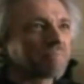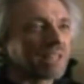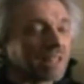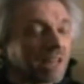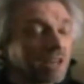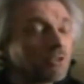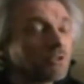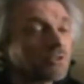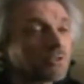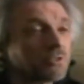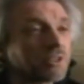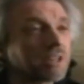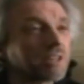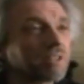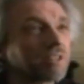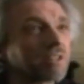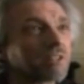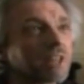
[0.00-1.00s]
And I used to
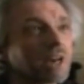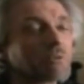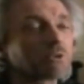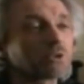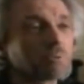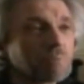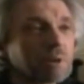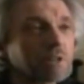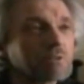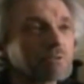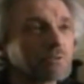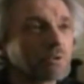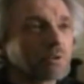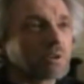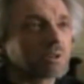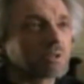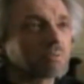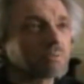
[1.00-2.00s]
think that that was a
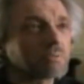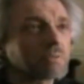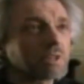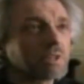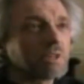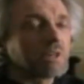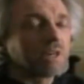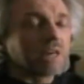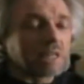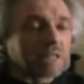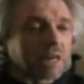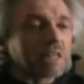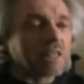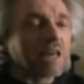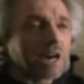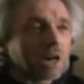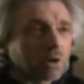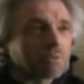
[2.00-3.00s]
metaphor. And I
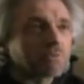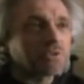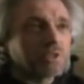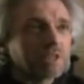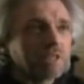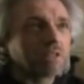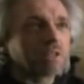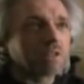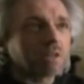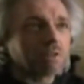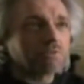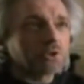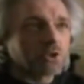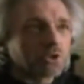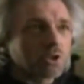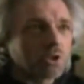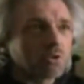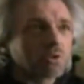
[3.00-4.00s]
now have seen enough
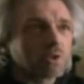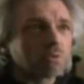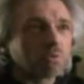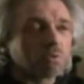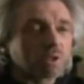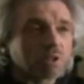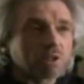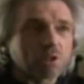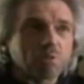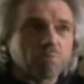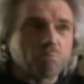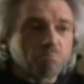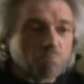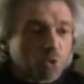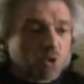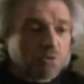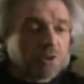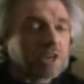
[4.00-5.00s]
to know that
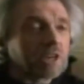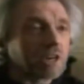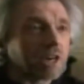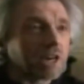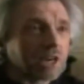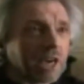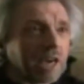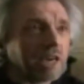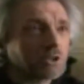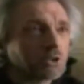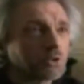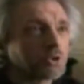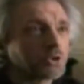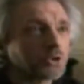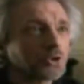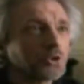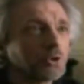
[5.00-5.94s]
moving a cancerous